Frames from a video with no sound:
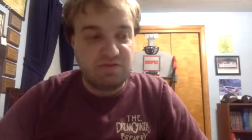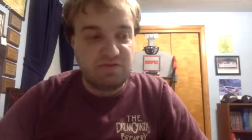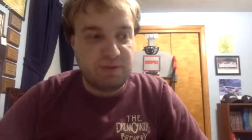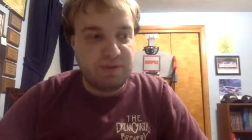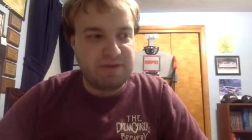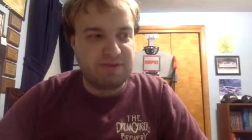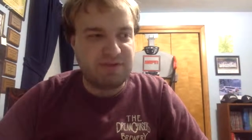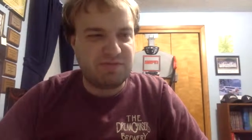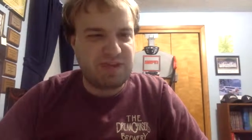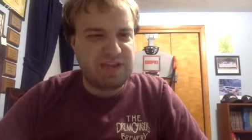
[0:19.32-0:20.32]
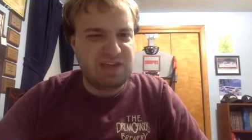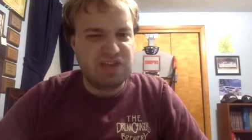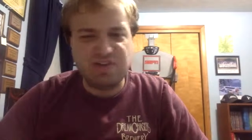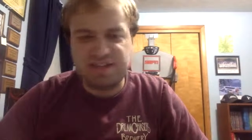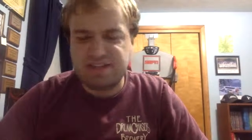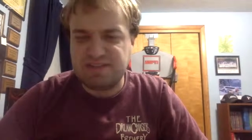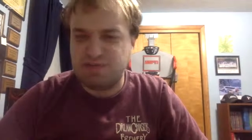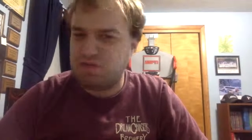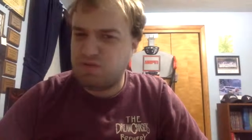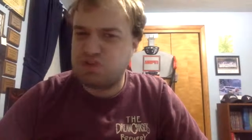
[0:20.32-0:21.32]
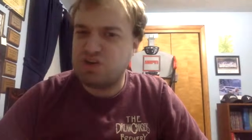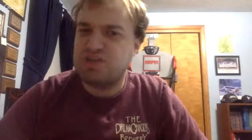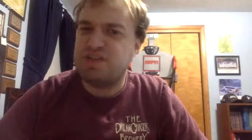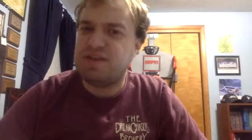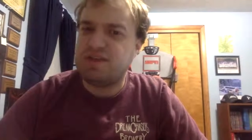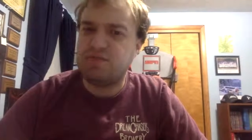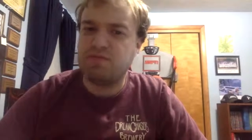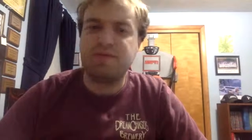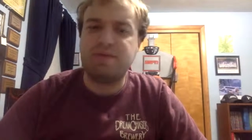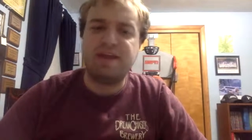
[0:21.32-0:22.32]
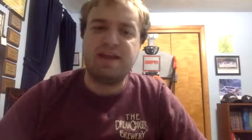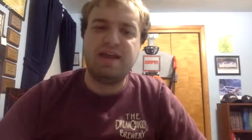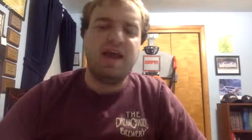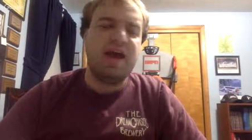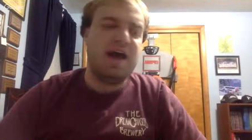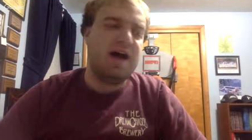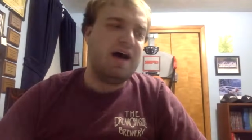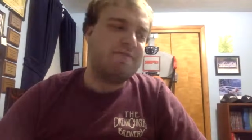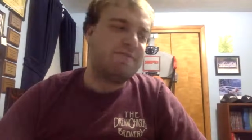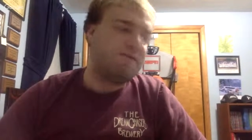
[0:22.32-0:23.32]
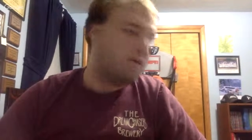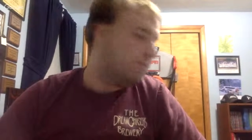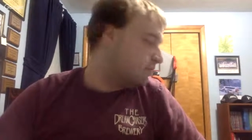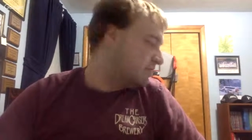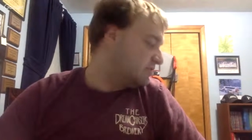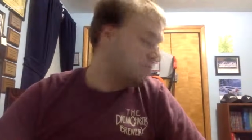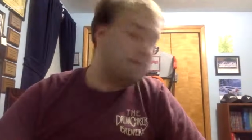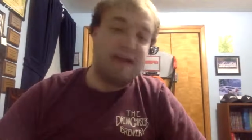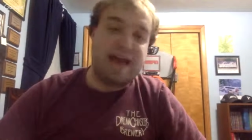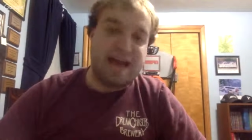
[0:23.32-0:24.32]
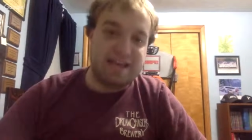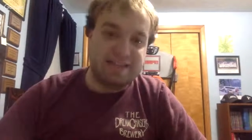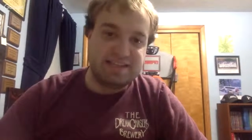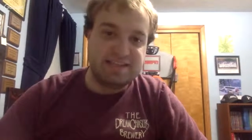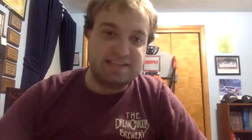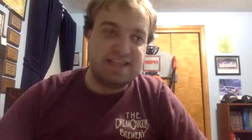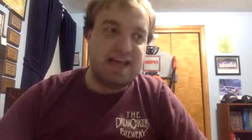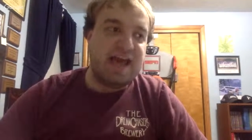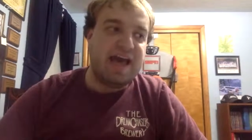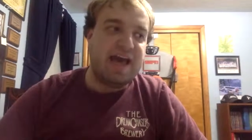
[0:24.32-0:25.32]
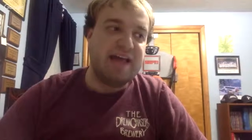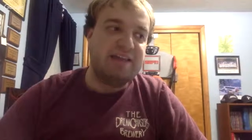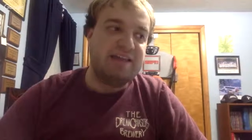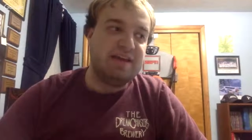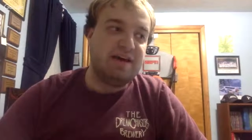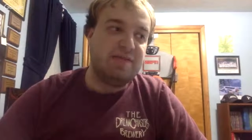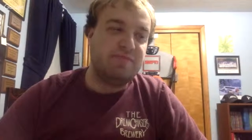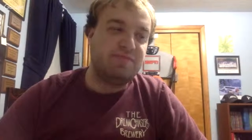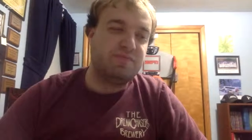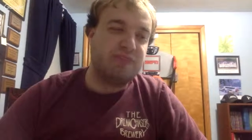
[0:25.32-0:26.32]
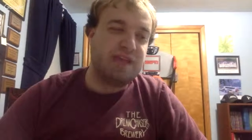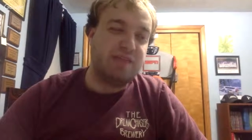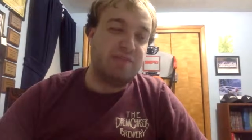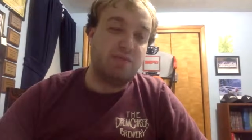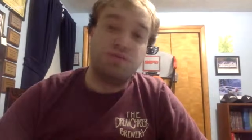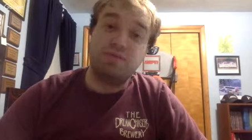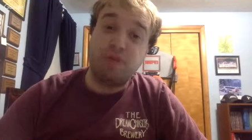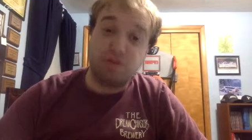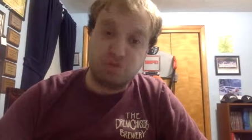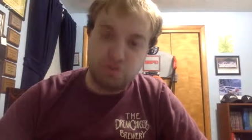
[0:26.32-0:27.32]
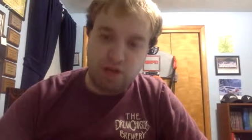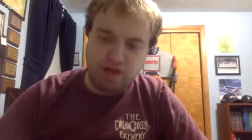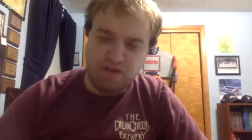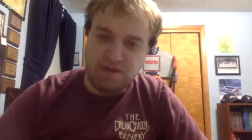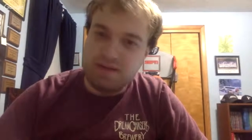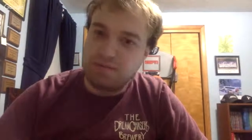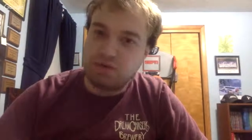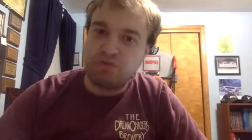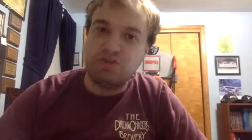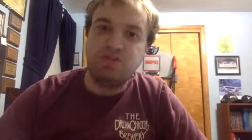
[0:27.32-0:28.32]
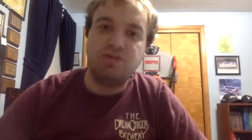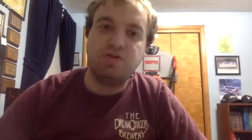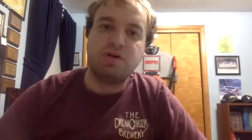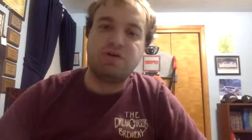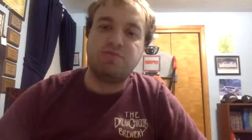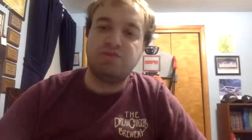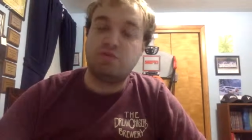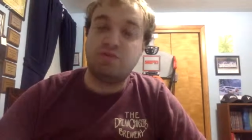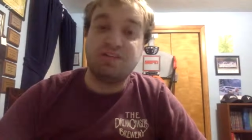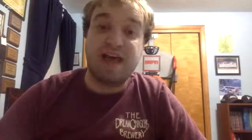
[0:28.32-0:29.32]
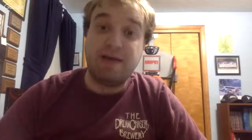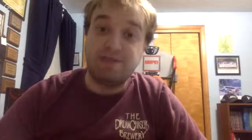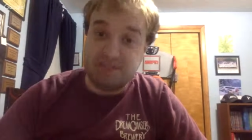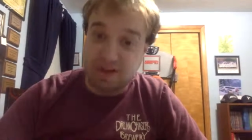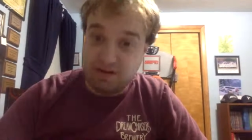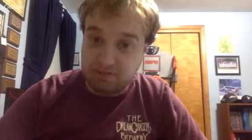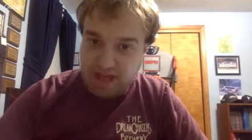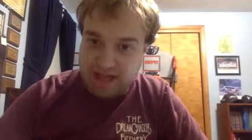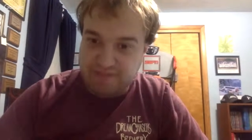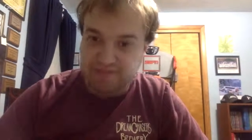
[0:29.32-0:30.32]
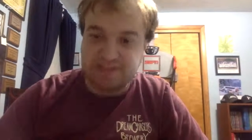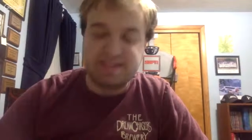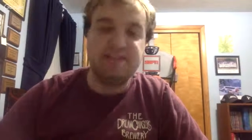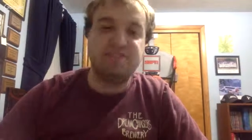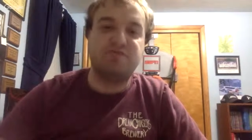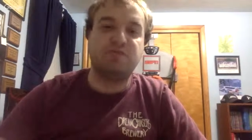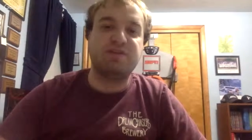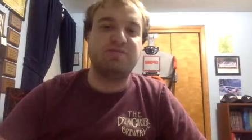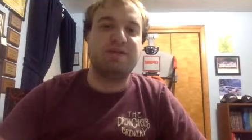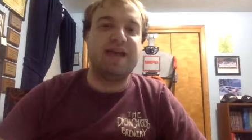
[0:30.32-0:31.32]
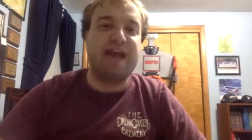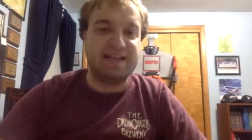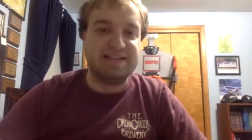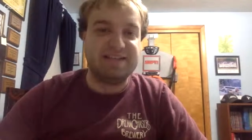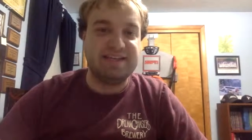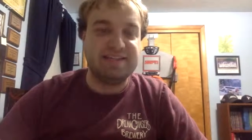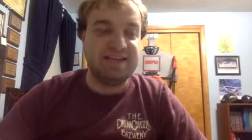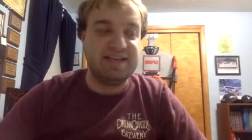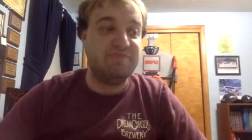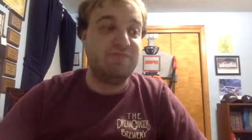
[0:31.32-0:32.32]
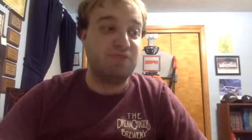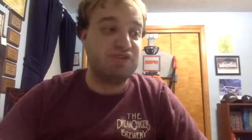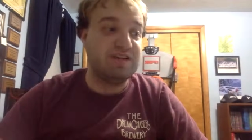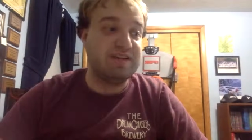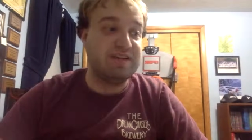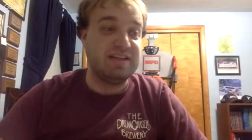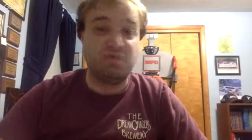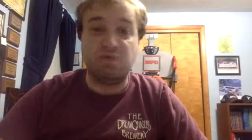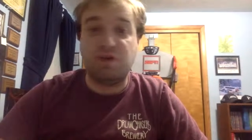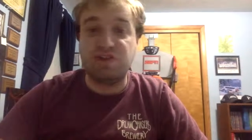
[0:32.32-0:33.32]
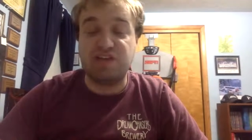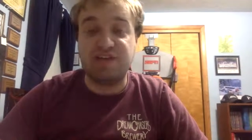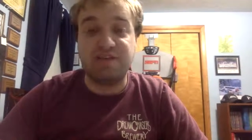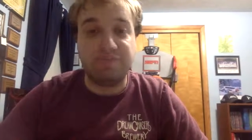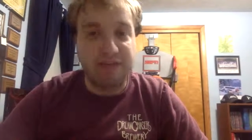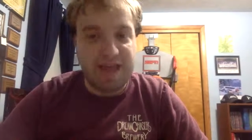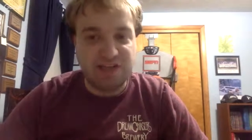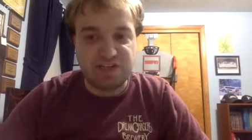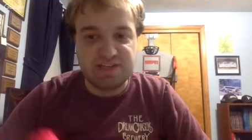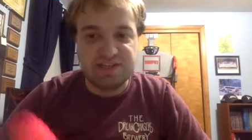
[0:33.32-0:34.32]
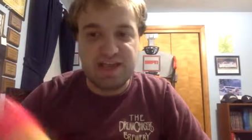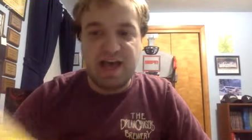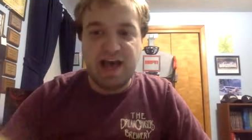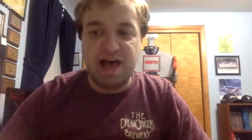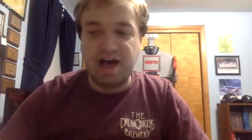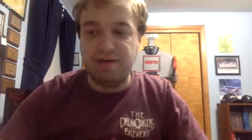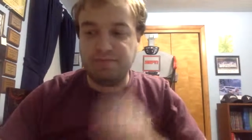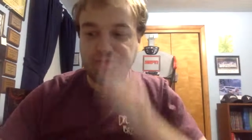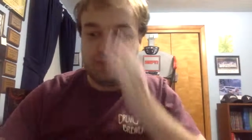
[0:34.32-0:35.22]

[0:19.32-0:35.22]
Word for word: probably about three shows, that's three or four shows I think we're going to be getting uh, from uh, WrestleMania Access at the um, at the Brooklyn Pier twelve in Brooklyn, New York, which, of course, I was there live in attendance for WrestleMania Access. Unfortunately, I didn't get to really watch any of the matches, um,